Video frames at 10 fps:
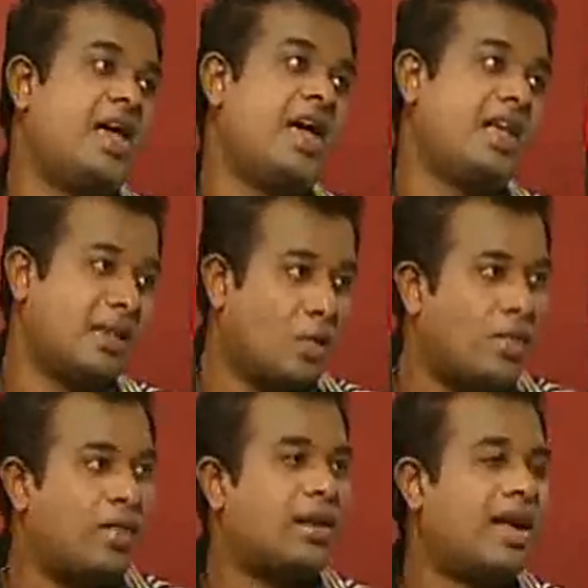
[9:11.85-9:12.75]
and he
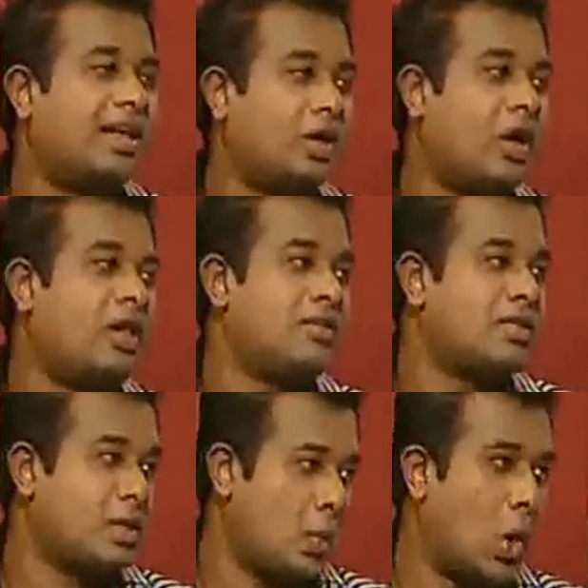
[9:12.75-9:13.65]
won the title called
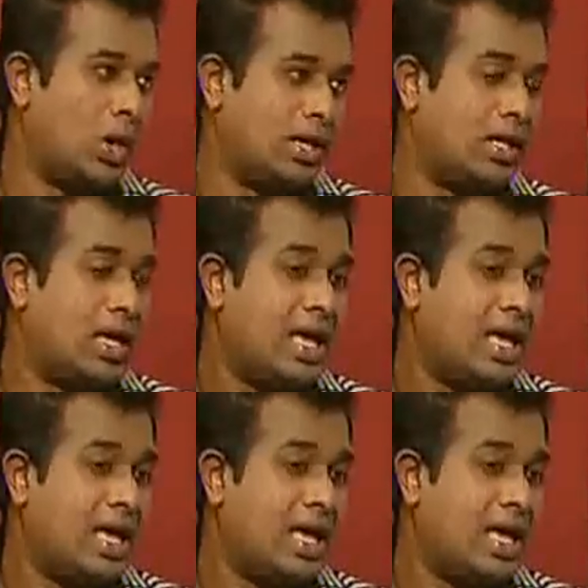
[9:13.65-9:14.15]
Mr. Water.